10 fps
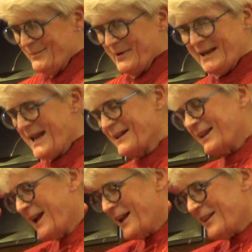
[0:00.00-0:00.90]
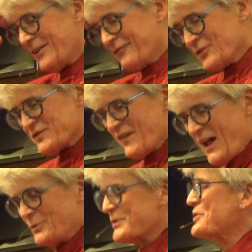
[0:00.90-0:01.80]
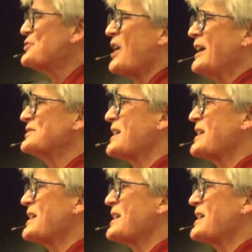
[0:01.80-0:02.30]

But again, the first followers in John's